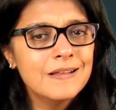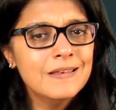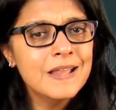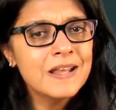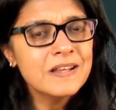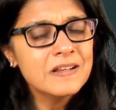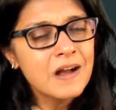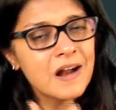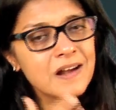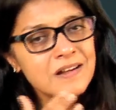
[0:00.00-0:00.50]

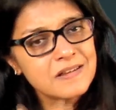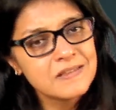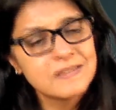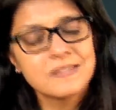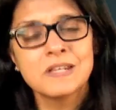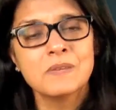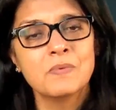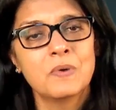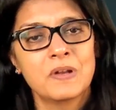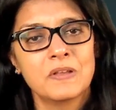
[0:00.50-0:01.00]
Let her
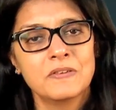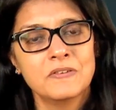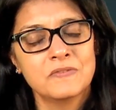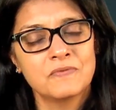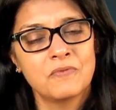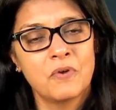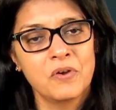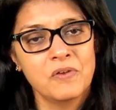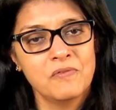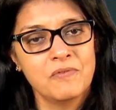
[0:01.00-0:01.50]
understand what are these
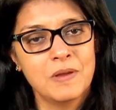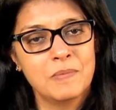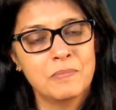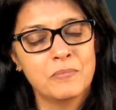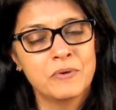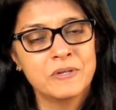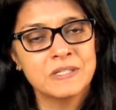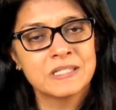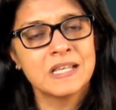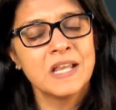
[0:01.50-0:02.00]

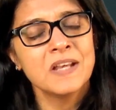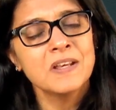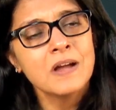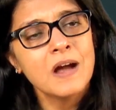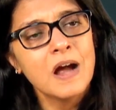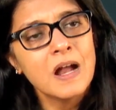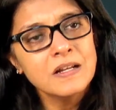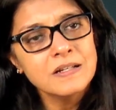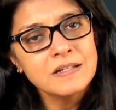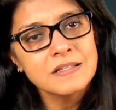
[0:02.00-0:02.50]
45 points, let
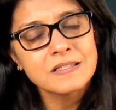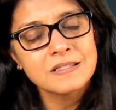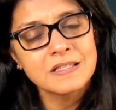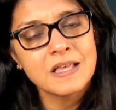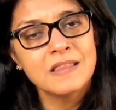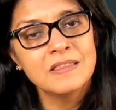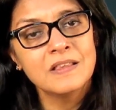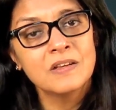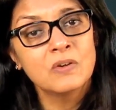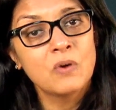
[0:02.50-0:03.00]
her
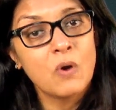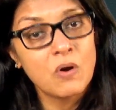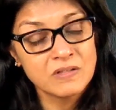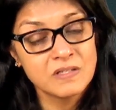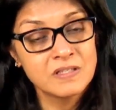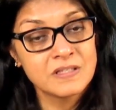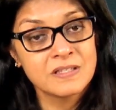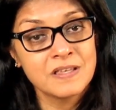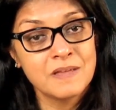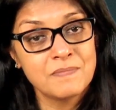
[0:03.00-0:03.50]
understand the
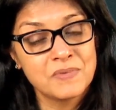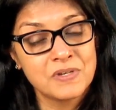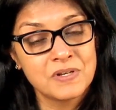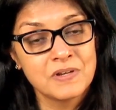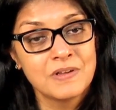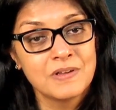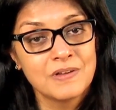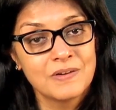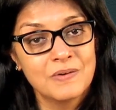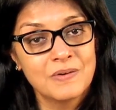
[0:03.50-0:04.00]

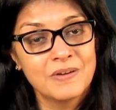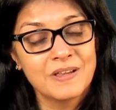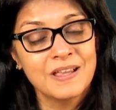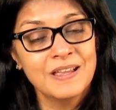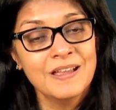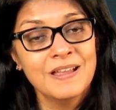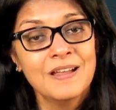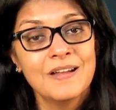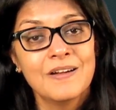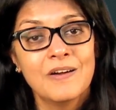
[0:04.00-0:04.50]
concept,
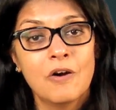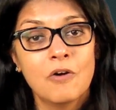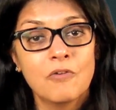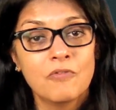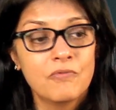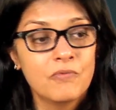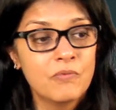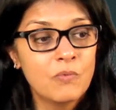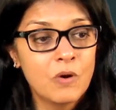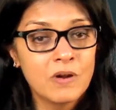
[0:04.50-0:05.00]
okay,
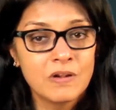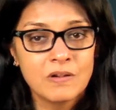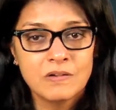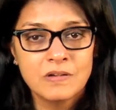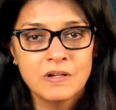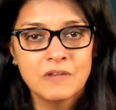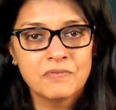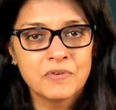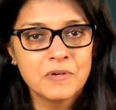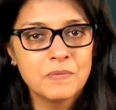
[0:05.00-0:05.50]
of
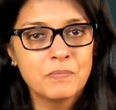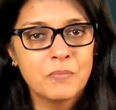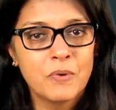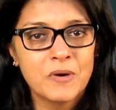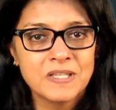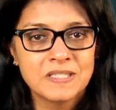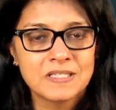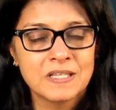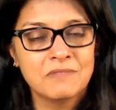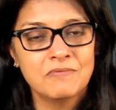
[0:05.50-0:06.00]
what different
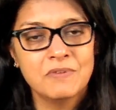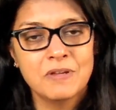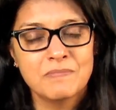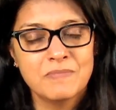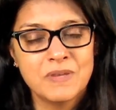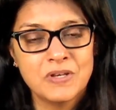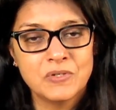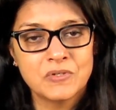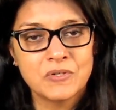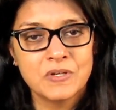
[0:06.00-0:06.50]
points that we are
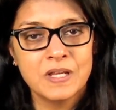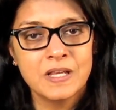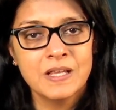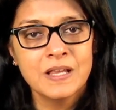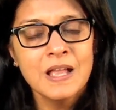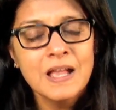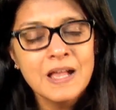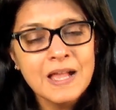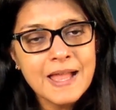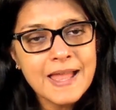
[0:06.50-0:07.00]
mentioning,
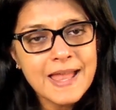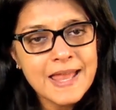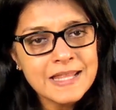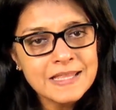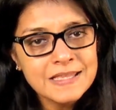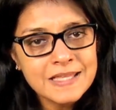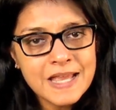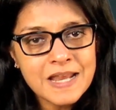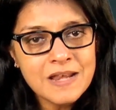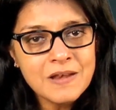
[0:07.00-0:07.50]

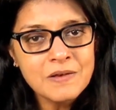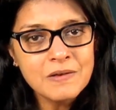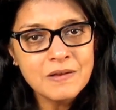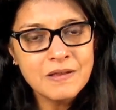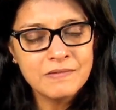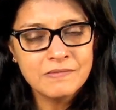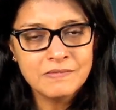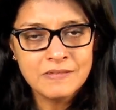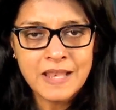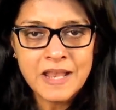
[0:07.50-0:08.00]
and then
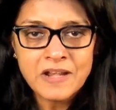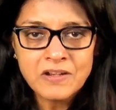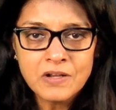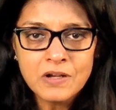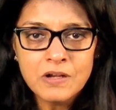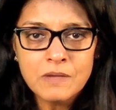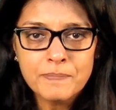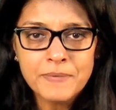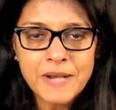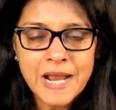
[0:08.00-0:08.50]
let
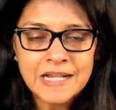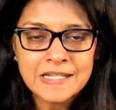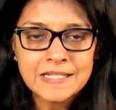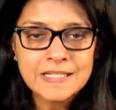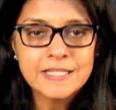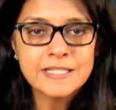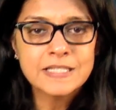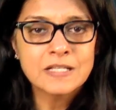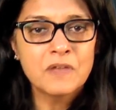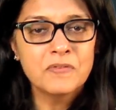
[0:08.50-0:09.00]
her
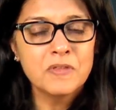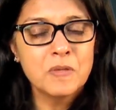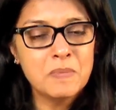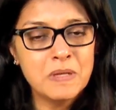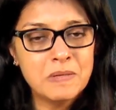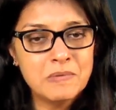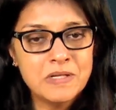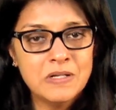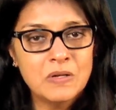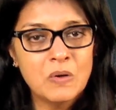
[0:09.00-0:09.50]
practice on the
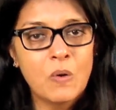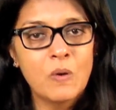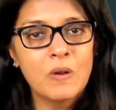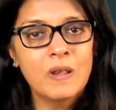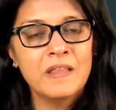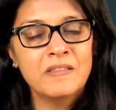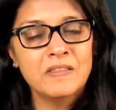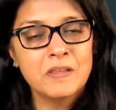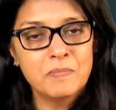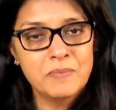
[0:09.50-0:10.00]
baby
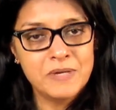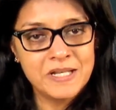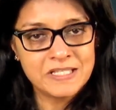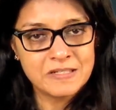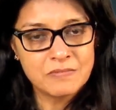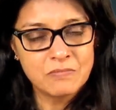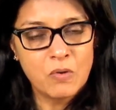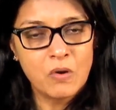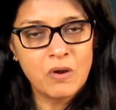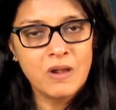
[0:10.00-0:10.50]
doll and the
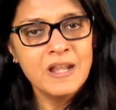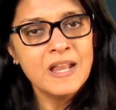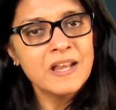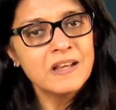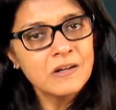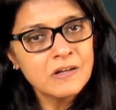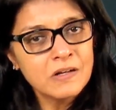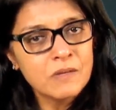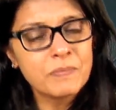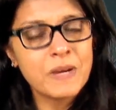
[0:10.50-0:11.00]
breast model,
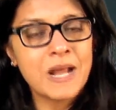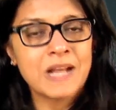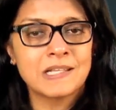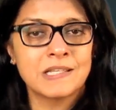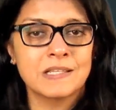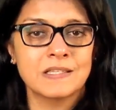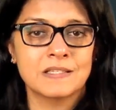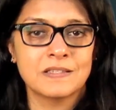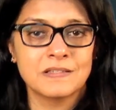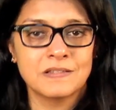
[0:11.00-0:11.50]
let her
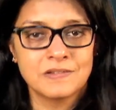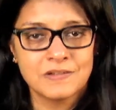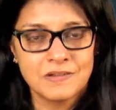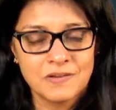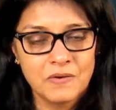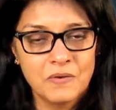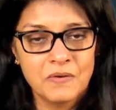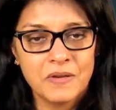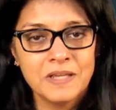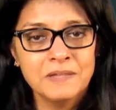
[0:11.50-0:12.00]
practice it.
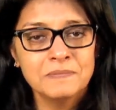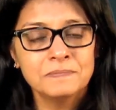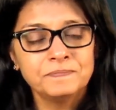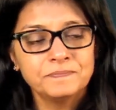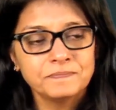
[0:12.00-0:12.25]
Okay.